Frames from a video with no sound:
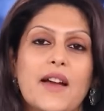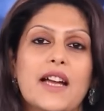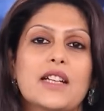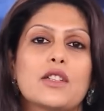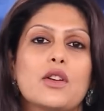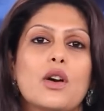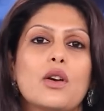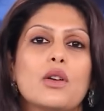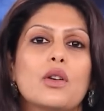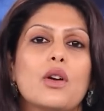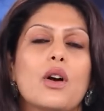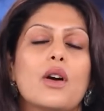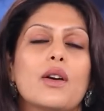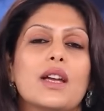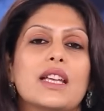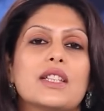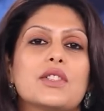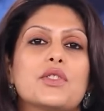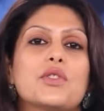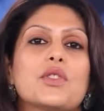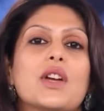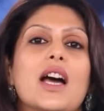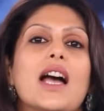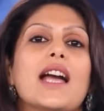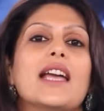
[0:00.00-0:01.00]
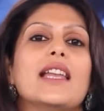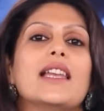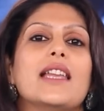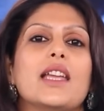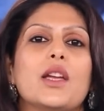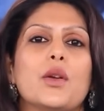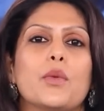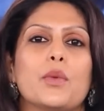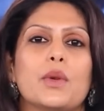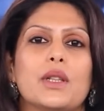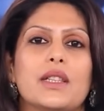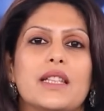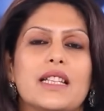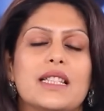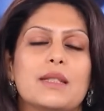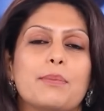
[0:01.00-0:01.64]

In fact, Hong Kong is trilingual.